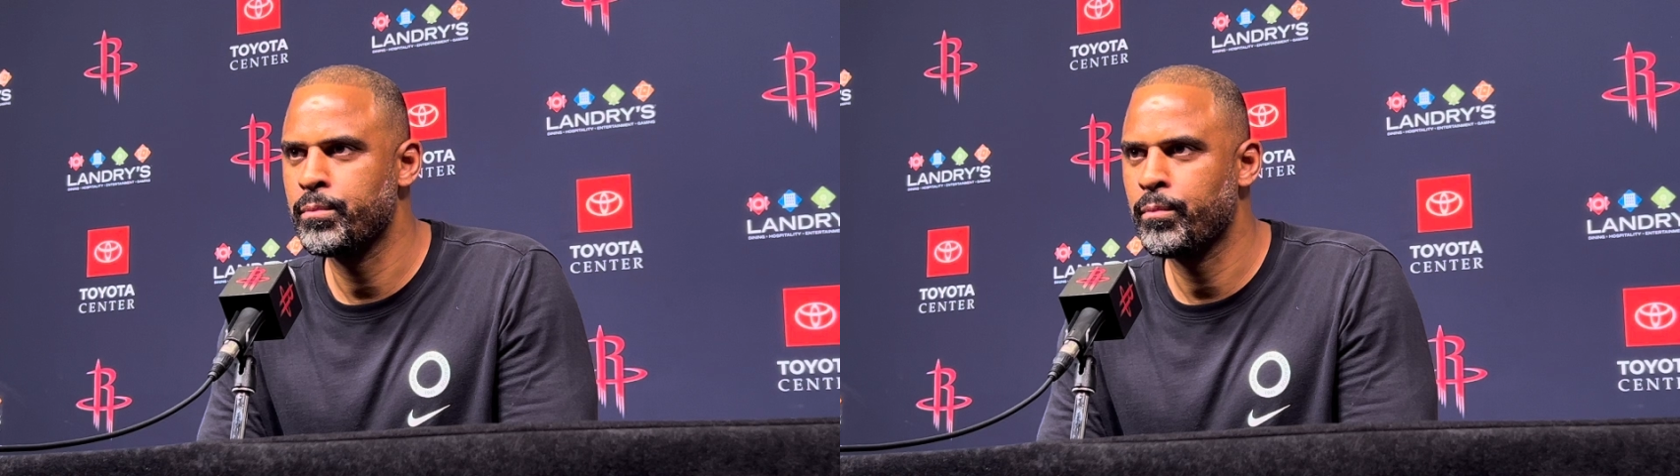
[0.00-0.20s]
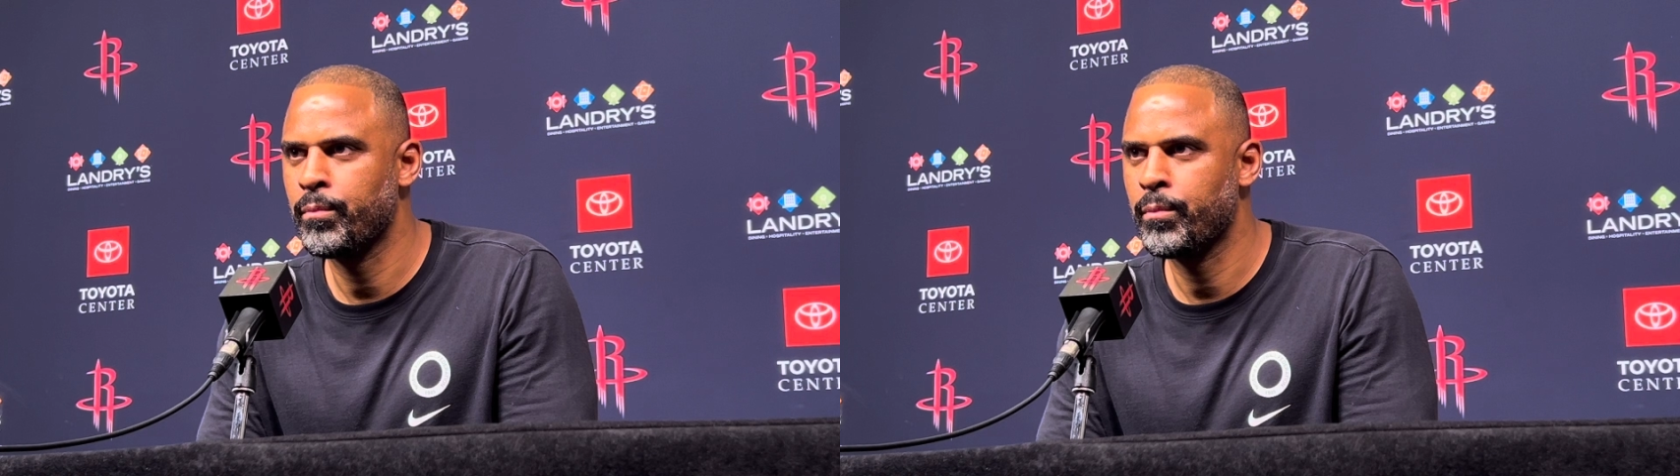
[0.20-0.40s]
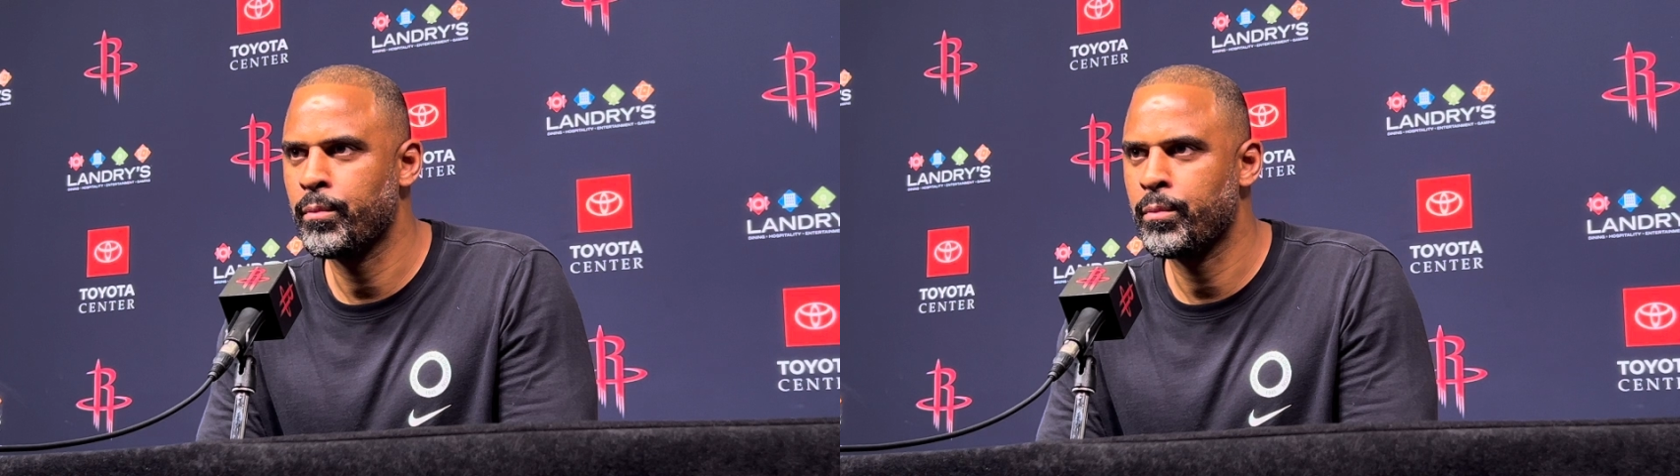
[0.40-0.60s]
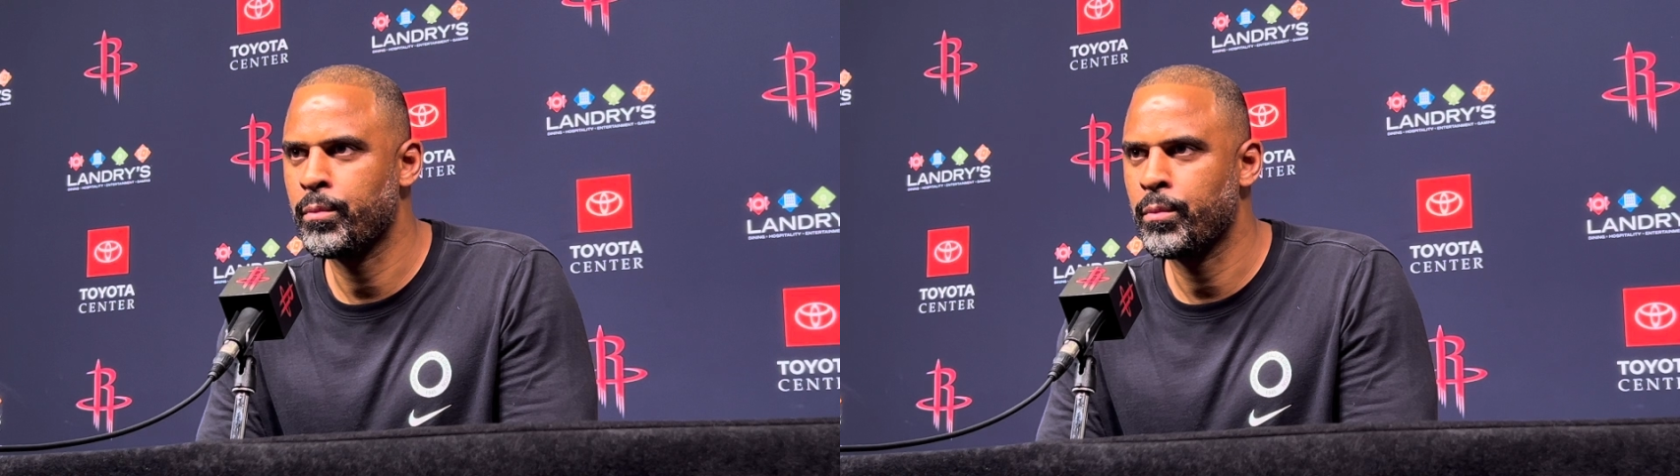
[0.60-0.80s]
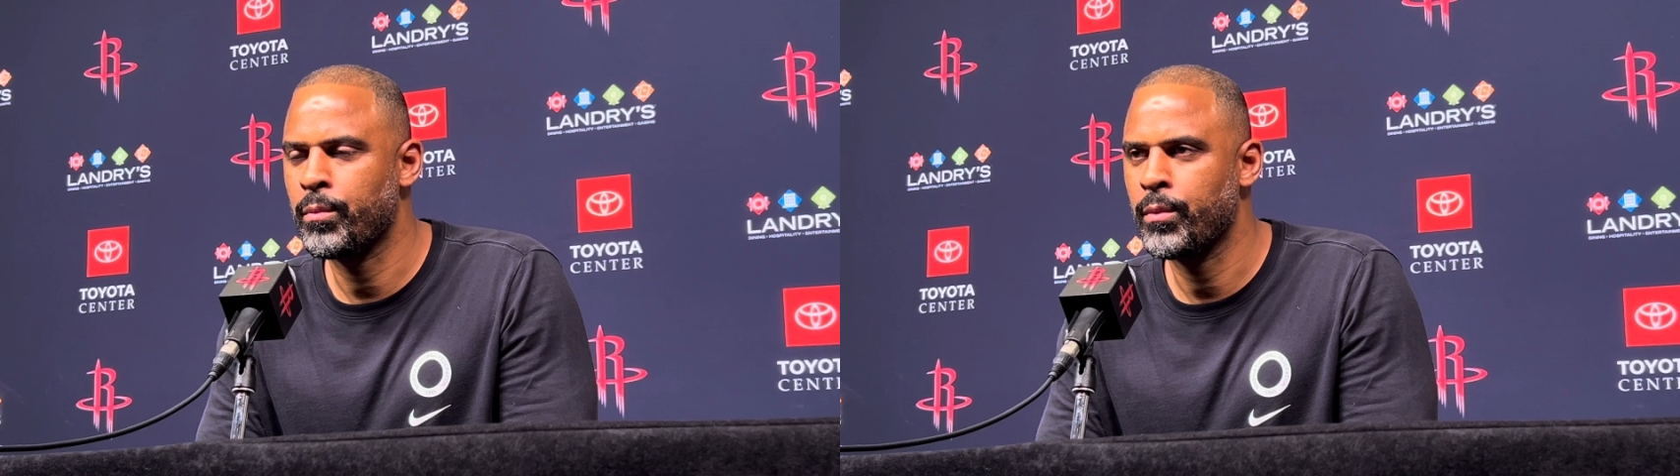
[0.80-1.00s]
just game by
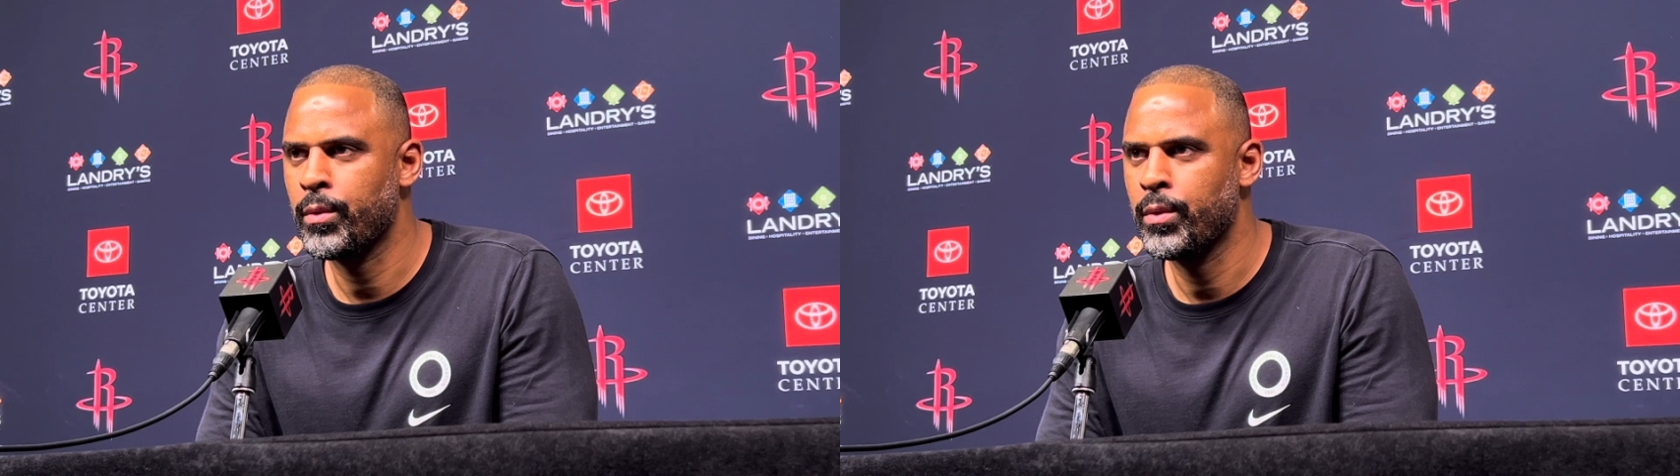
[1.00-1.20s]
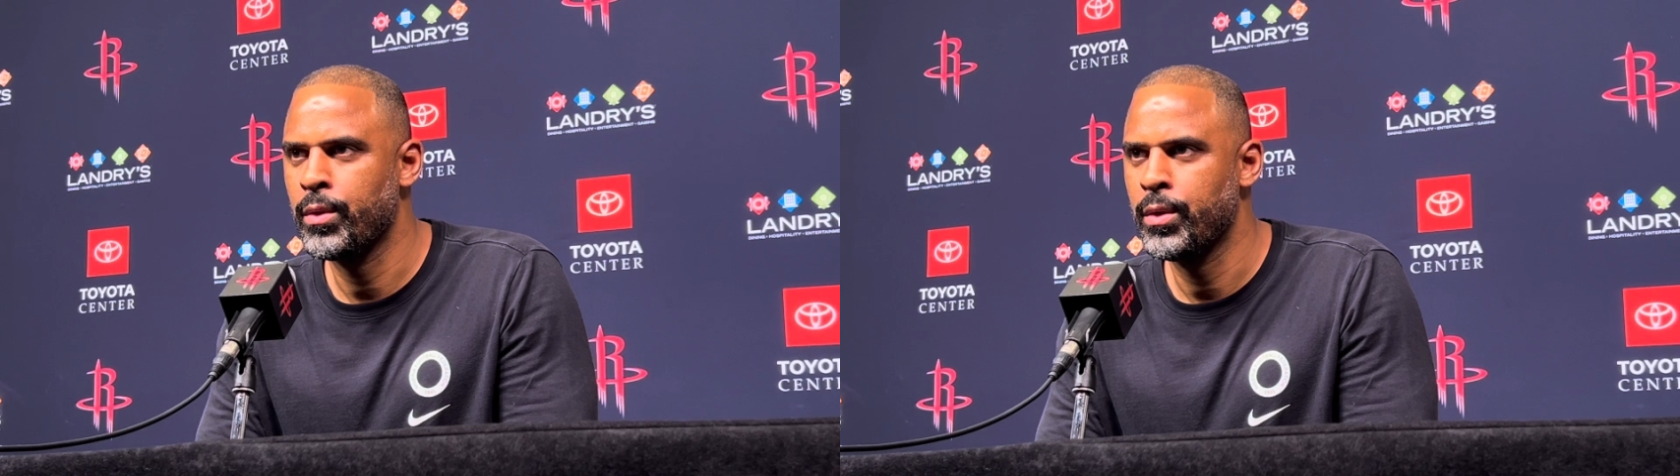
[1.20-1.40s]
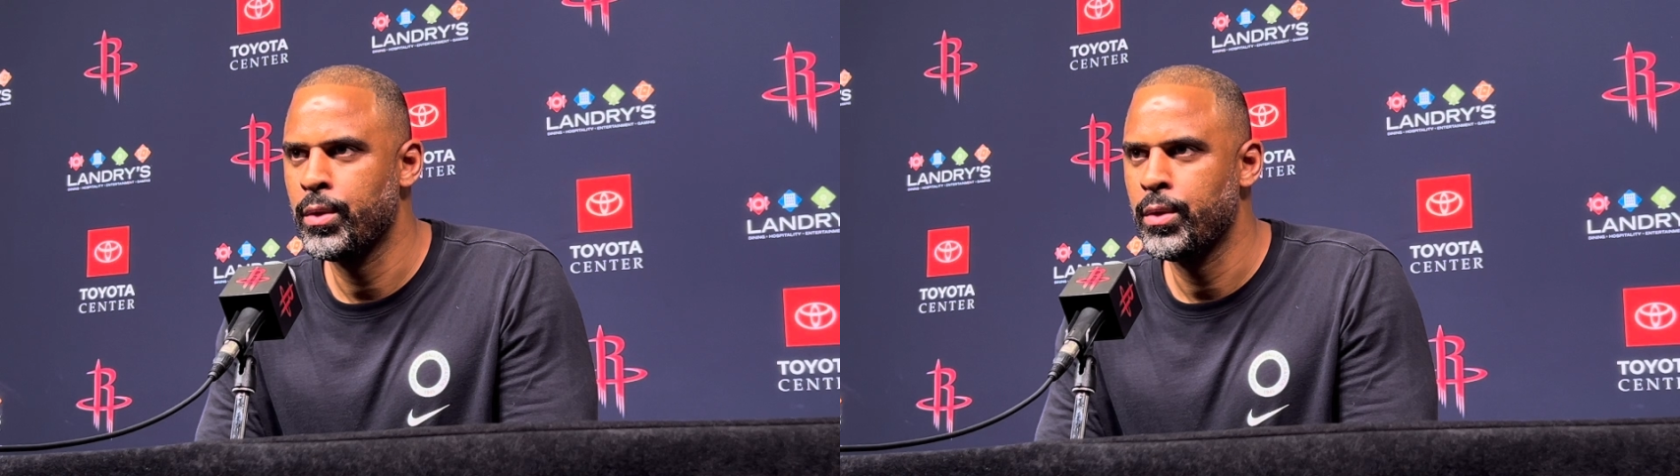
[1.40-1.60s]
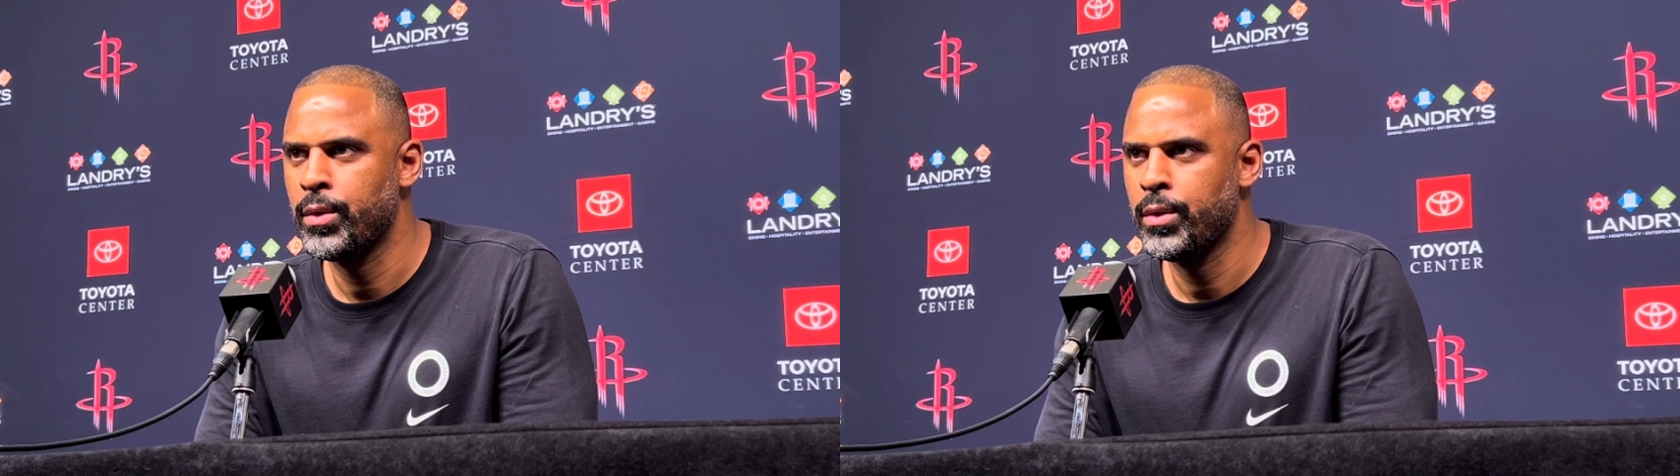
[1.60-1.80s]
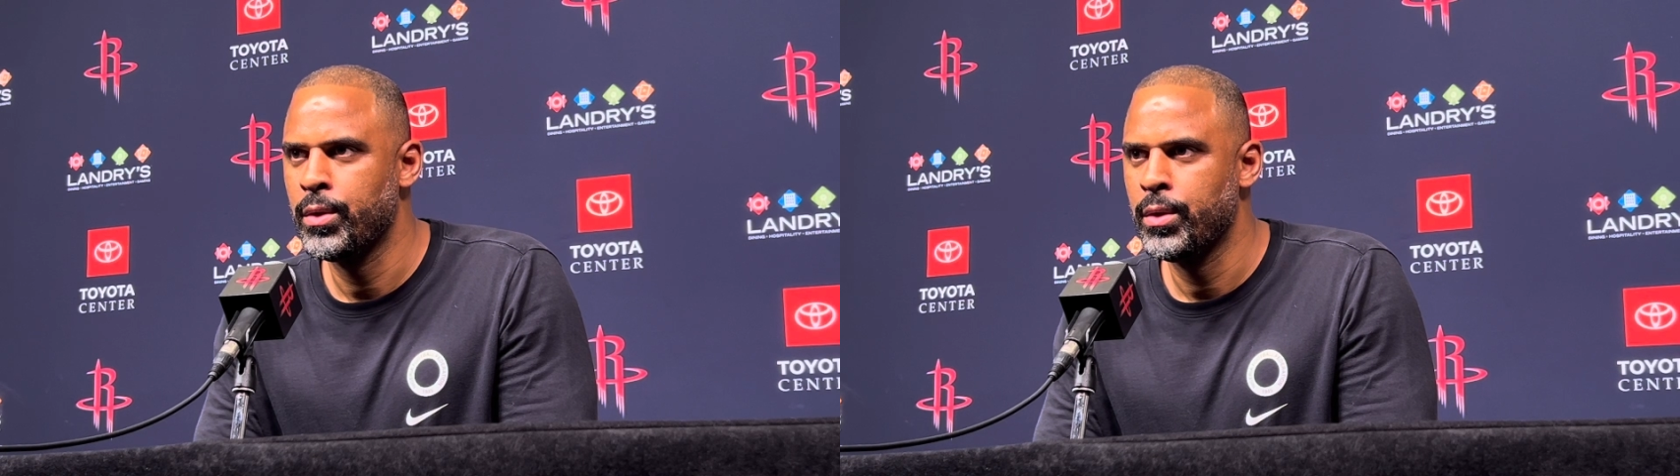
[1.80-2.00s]
game whatever makes the most
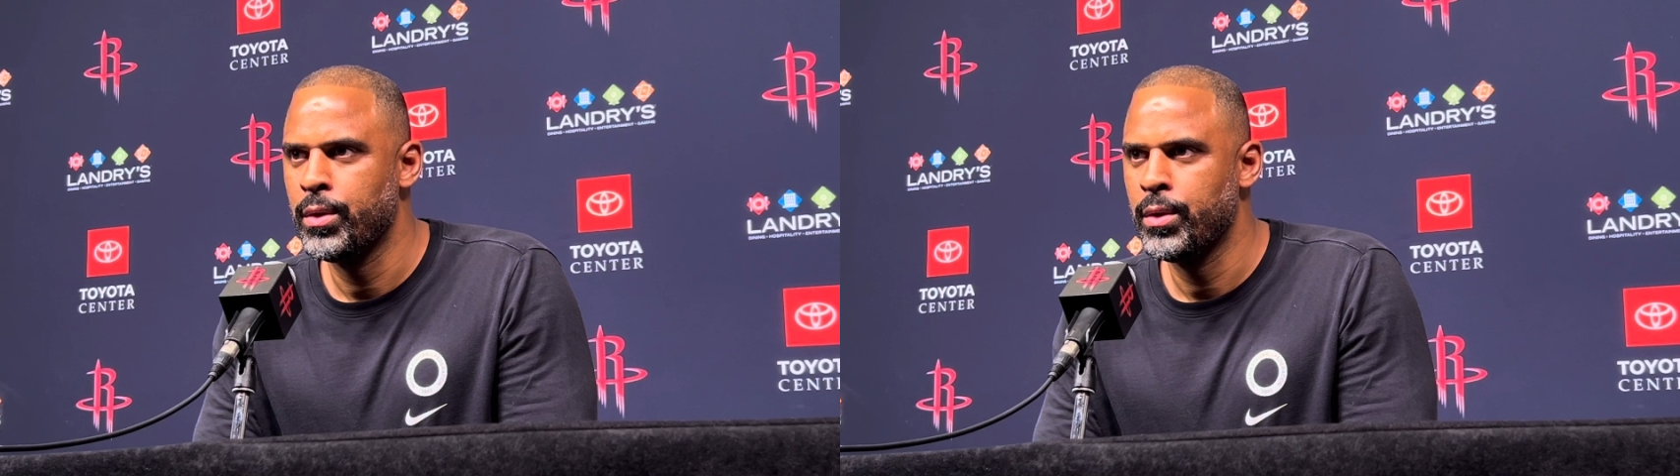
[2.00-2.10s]
sense?